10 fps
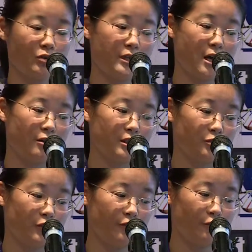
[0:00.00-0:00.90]
results,
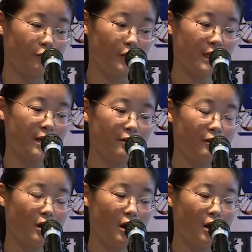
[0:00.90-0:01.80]
we
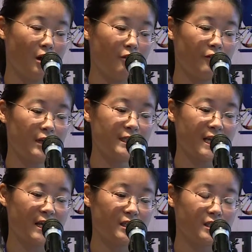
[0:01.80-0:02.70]
can find
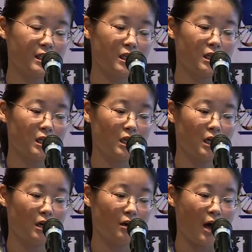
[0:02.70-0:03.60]
that the
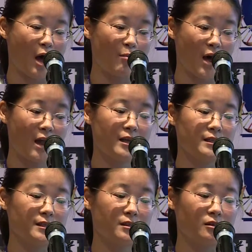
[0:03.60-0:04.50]

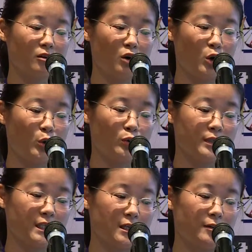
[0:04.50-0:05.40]
unbalanced or
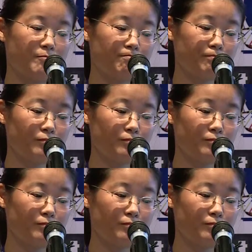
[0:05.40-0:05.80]
the